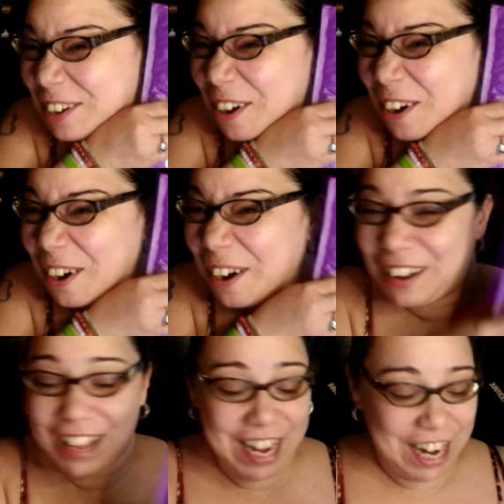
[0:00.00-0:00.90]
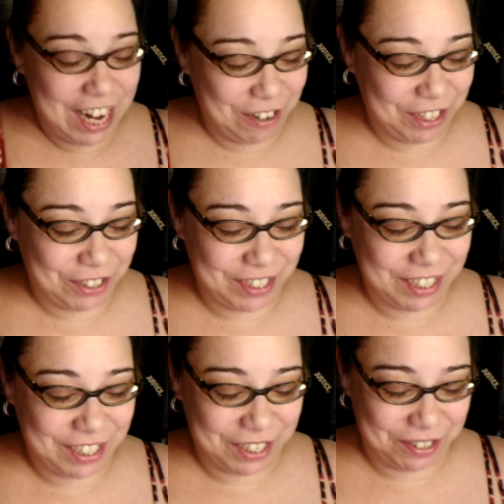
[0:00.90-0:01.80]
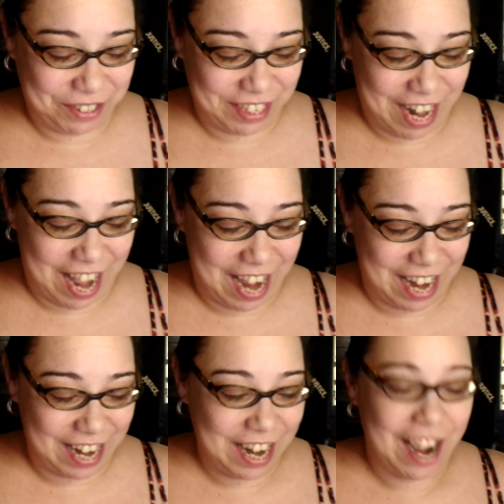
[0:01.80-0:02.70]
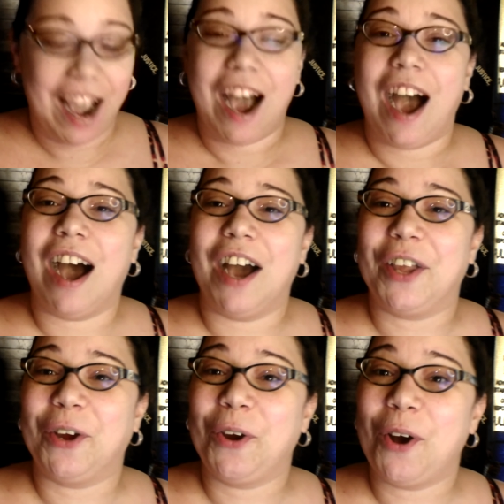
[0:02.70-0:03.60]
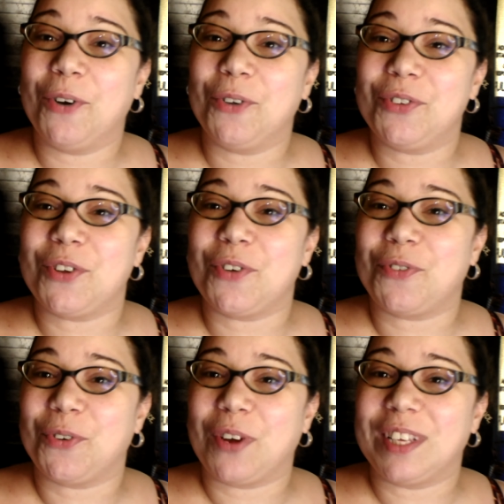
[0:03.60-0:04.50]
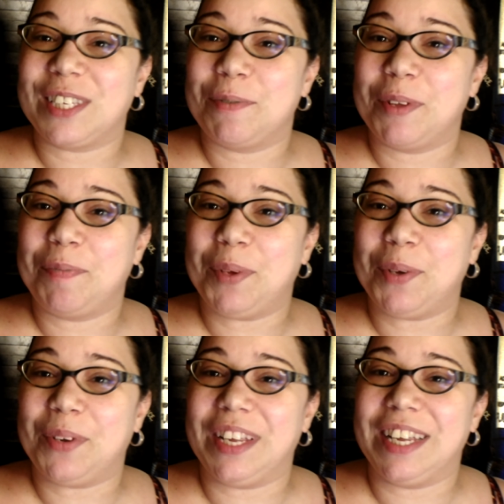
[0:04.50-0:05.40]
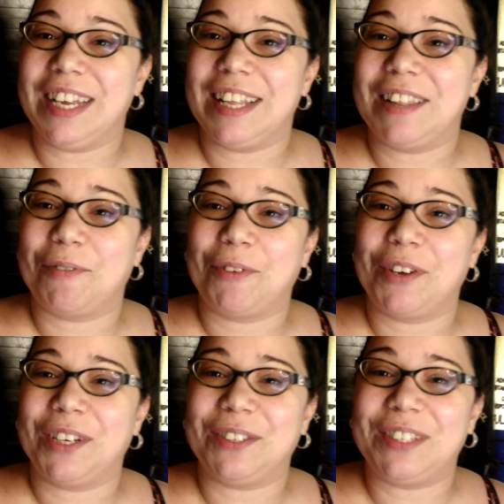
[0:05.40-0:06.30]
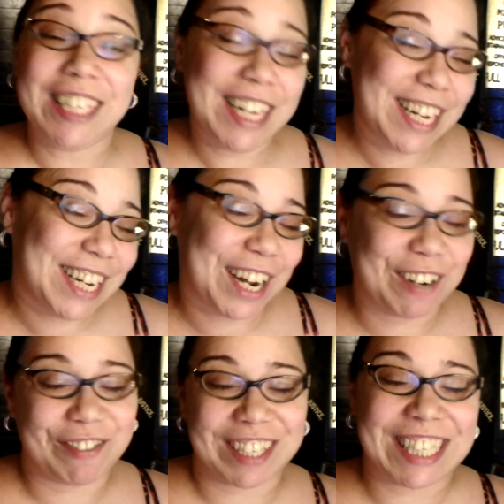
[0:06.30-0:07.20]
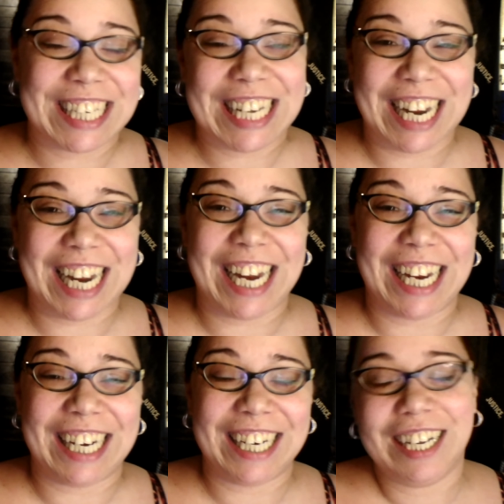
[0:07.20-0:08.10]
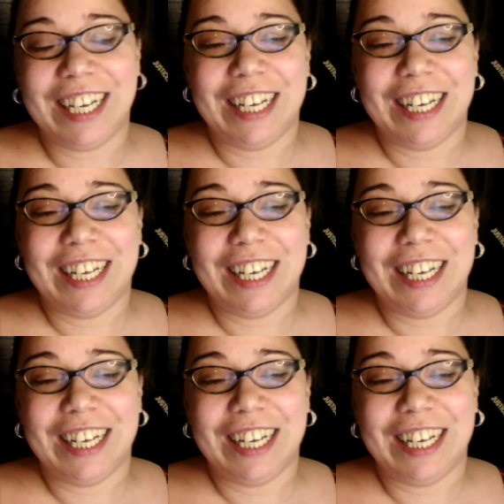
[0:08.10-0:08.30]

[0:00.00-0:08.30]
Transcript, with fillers: little haul introducing to you today uh, your host for Wrestling with Beauty, the royalty of wrestling,